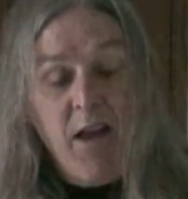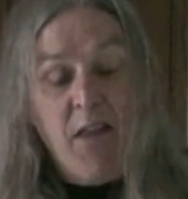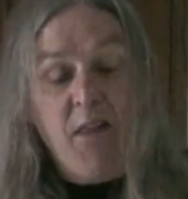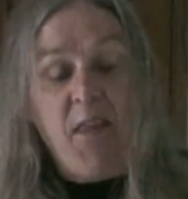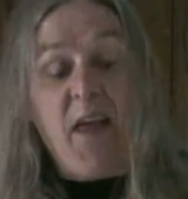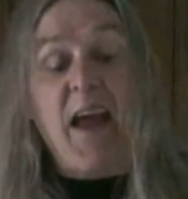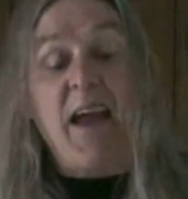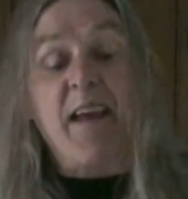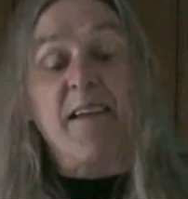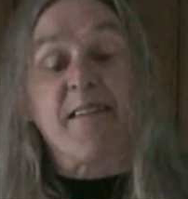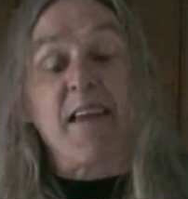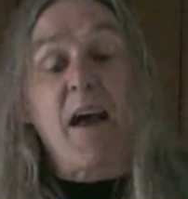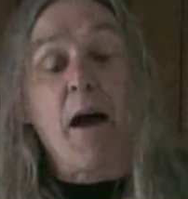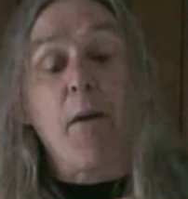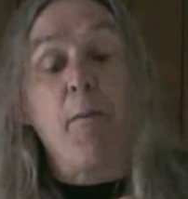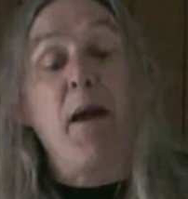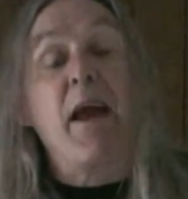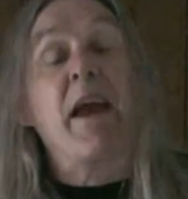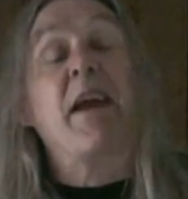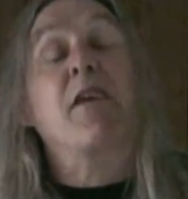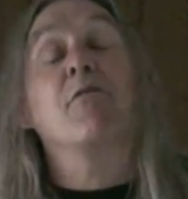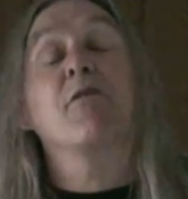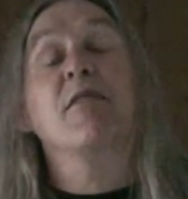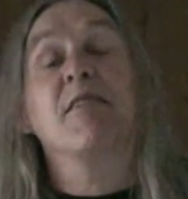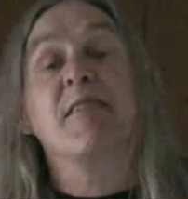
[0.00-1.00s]
Thanks. I'm
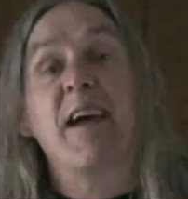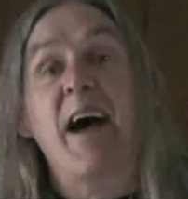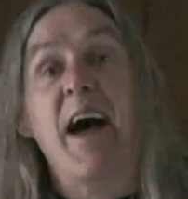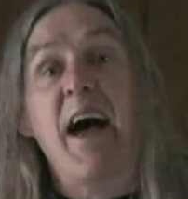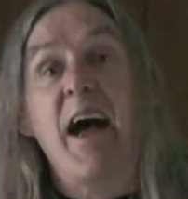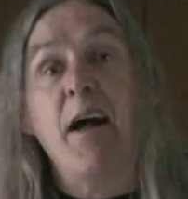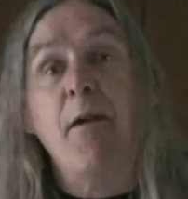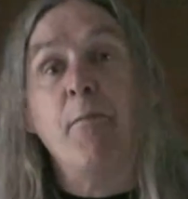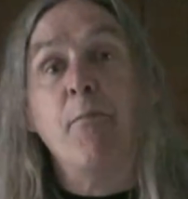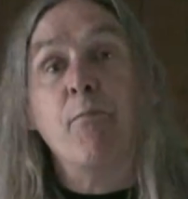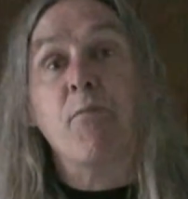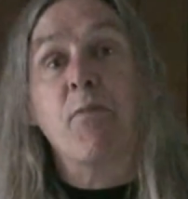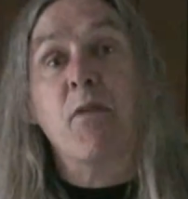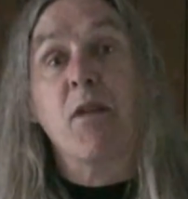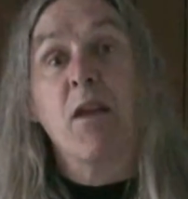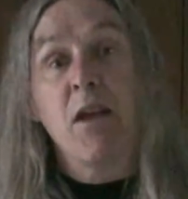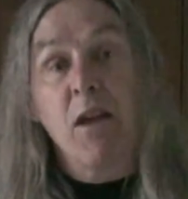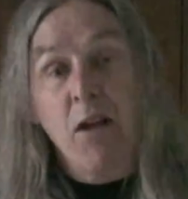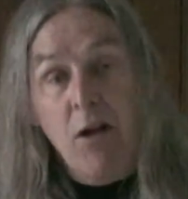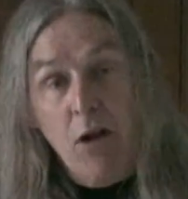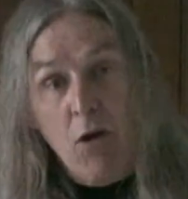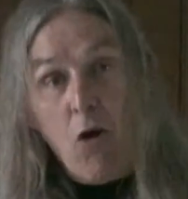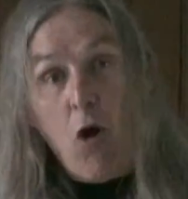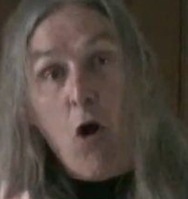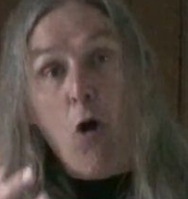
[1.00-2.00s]
Angry Tom.
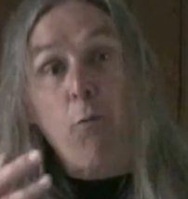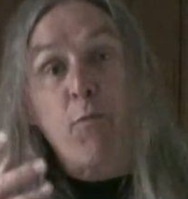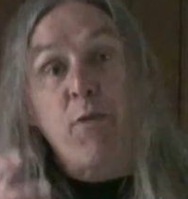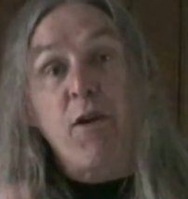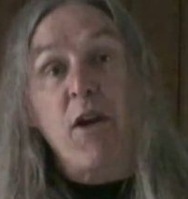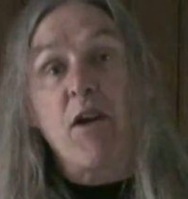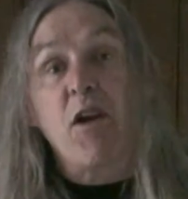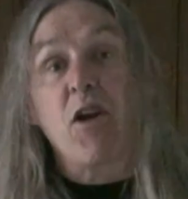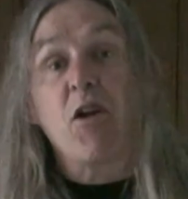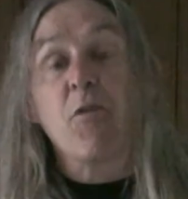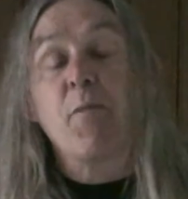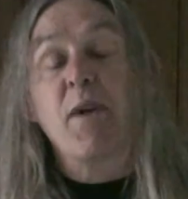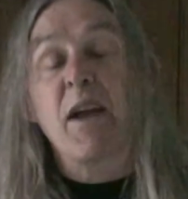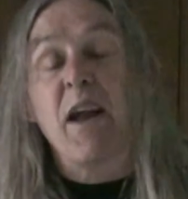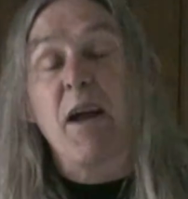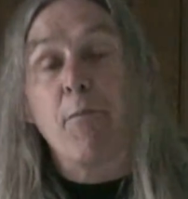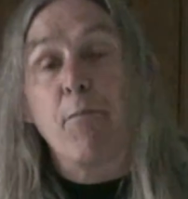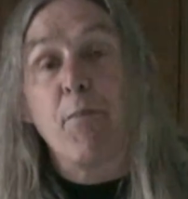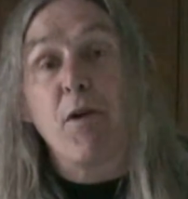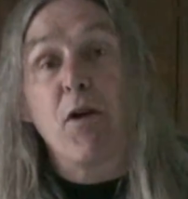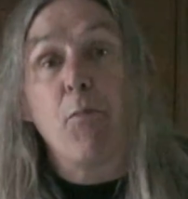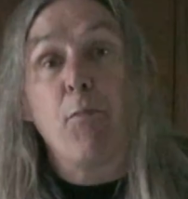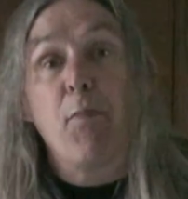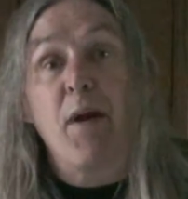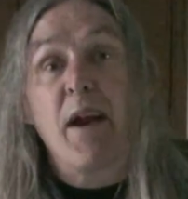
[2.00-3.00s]
Hope you hear me on
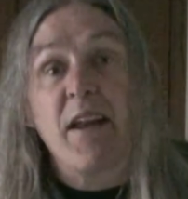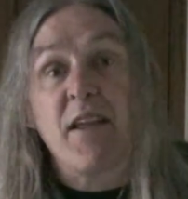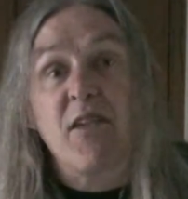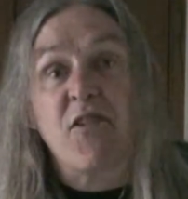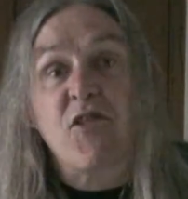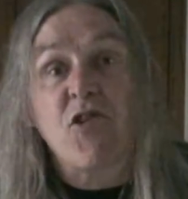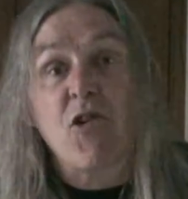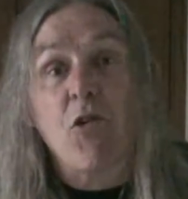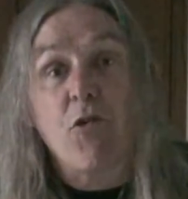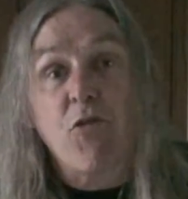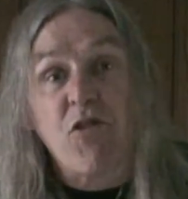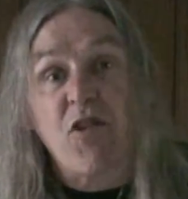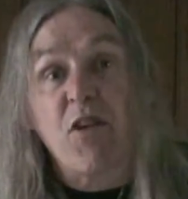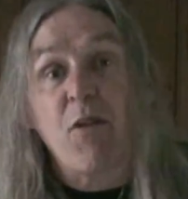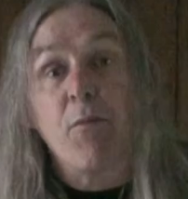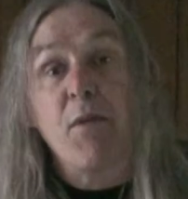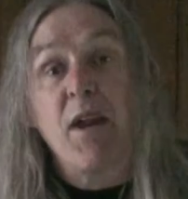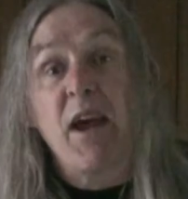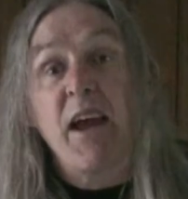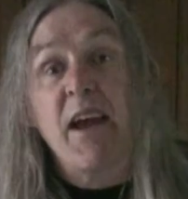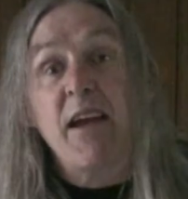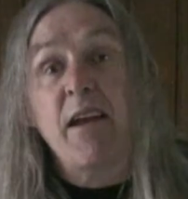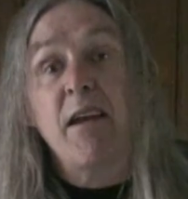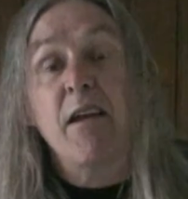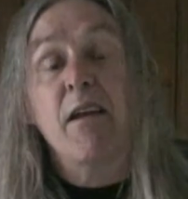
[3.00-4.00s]
Bill Bennett's show
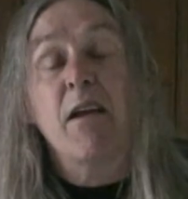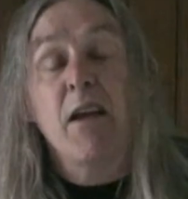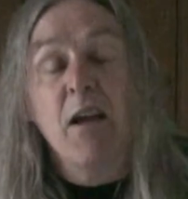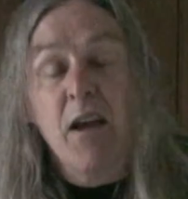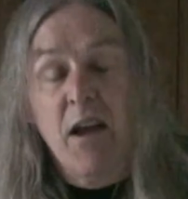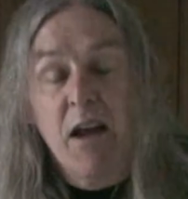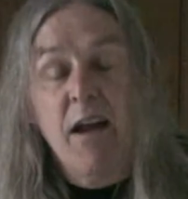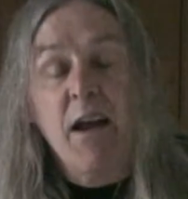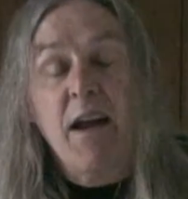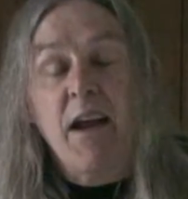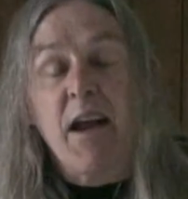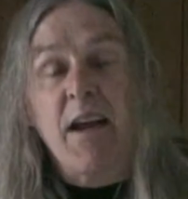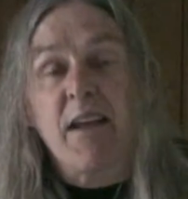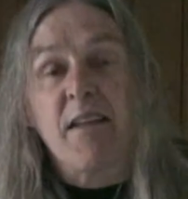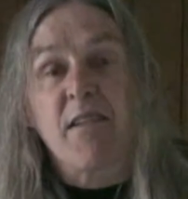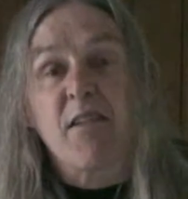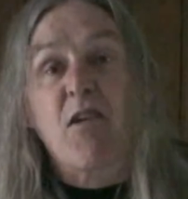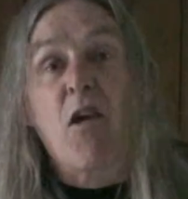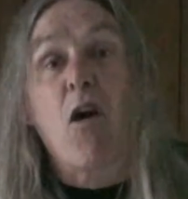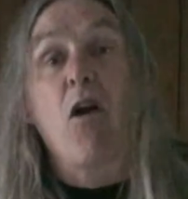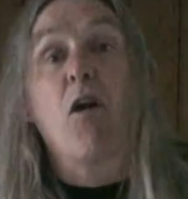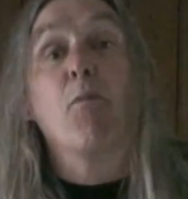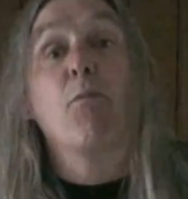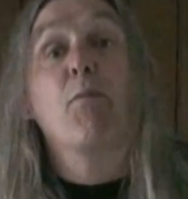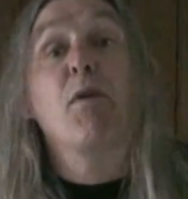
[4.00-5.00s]
someday. It's
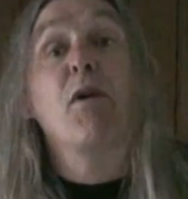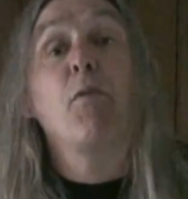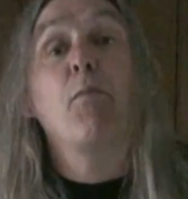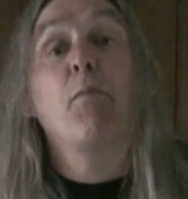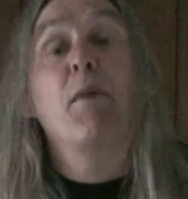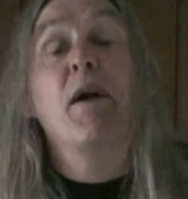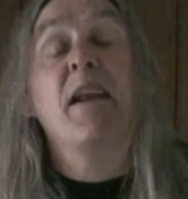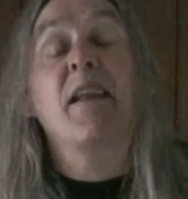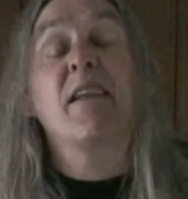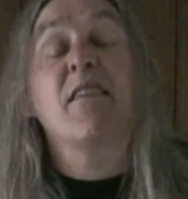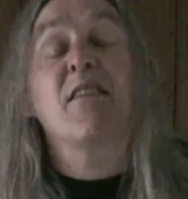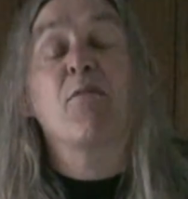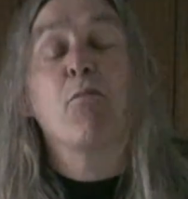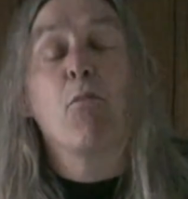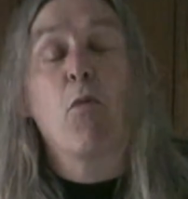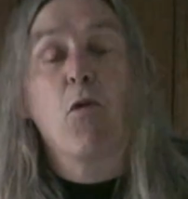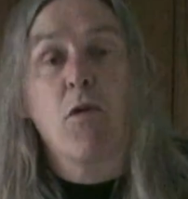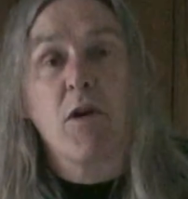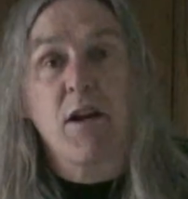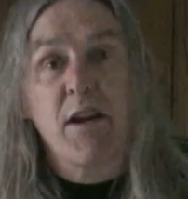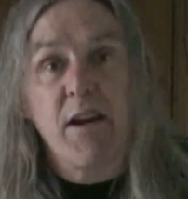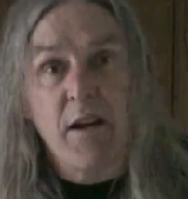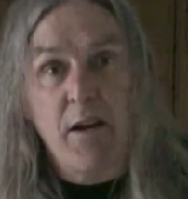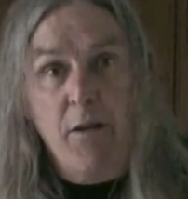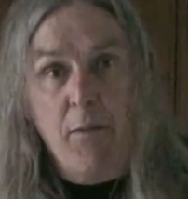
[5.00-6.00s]
called Bill Bennett's
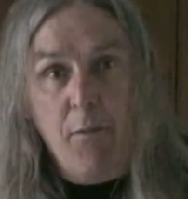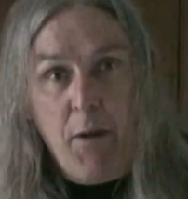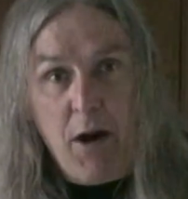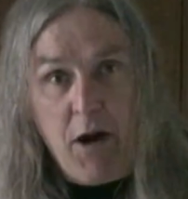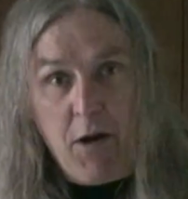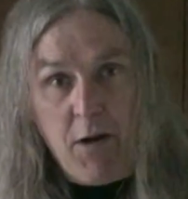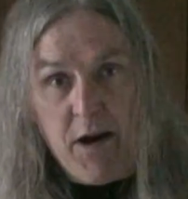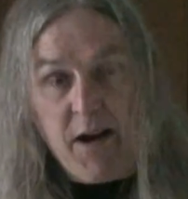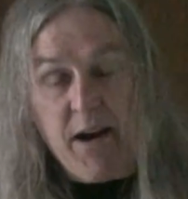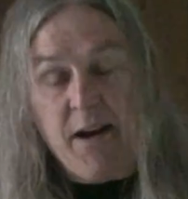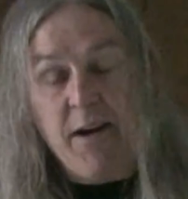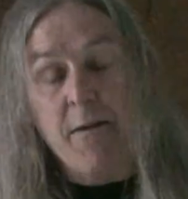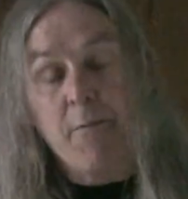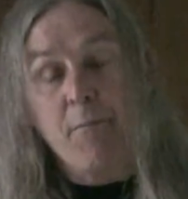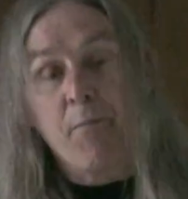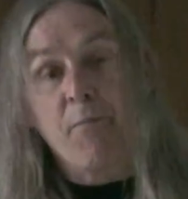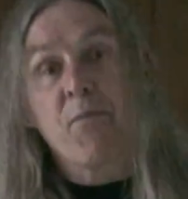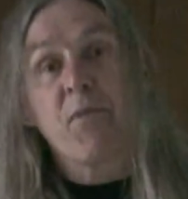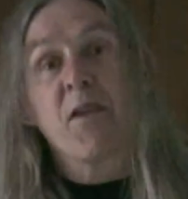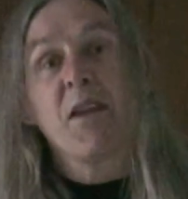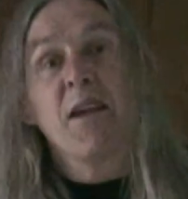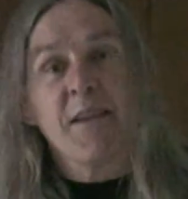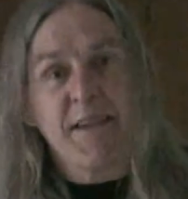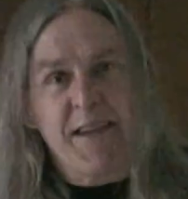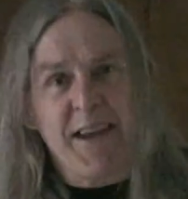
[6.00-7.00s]
Morning in America.
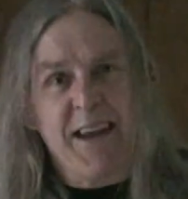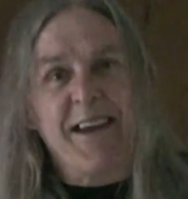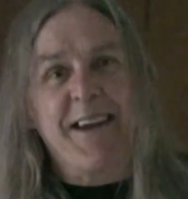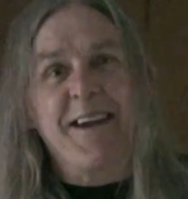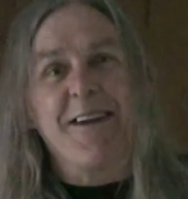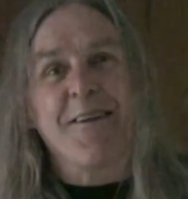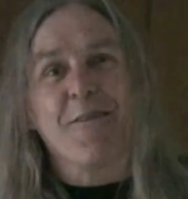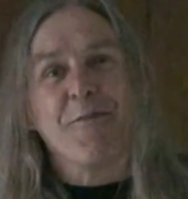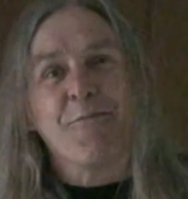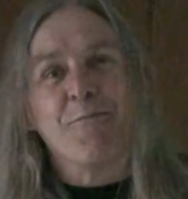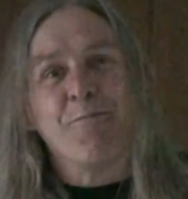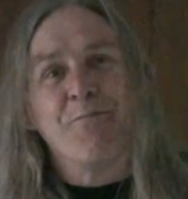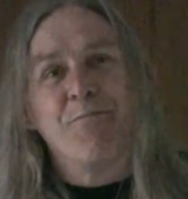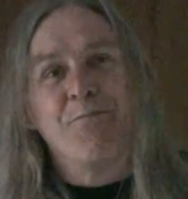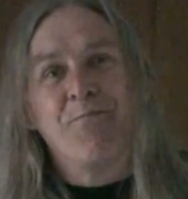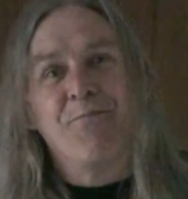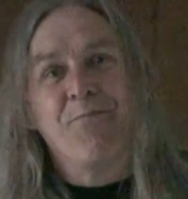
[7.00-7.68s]
Take care.